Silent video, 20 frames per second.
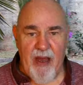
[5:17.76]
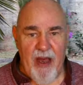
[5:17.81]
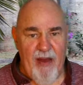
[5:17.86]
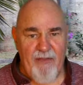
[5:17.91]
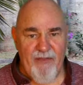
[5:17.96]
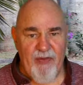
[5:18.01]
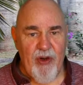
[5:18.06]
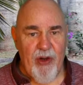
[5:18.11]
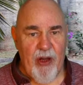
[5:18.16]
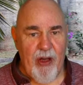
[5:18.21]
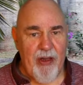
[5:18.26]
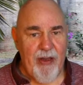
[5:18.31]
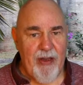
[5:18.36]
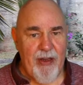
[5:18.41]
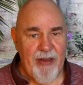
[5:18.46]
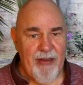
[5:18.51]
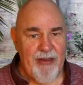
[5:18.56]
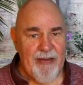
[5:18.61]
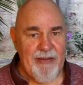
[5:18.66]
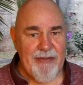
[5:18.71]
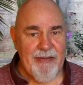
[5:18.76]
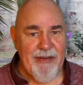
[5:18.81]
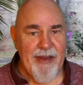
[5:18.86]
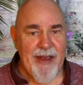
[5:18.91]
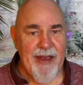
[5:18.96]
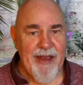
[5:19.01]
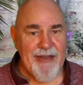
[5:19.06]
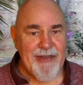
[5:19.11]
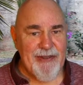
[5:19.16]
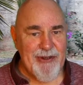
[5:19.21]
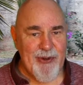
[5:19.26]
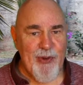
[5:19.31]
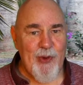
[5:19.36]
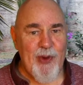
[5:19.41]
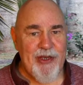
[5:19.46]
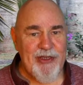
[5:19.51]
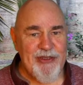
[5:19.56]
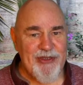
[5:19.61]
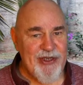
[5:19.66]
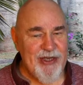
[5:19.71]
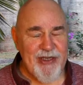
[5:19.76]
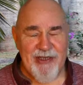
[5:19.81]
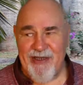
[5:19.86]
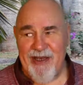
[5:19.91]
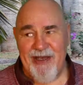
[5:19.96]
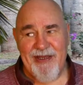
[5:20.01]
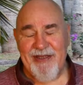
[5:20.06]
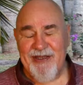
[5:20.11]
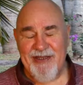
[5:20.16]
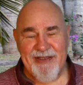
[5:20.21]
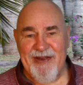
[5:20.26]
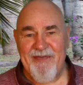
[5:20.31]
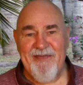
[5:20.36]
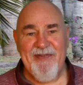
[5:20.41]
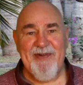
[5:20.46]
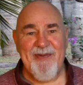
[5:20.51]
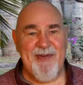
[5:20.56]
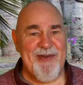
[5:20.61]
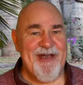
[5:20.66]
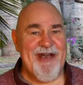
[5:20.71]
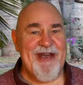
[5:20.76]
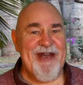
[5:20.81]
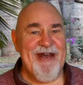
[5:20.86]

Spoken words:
I've got storage containers everywhere.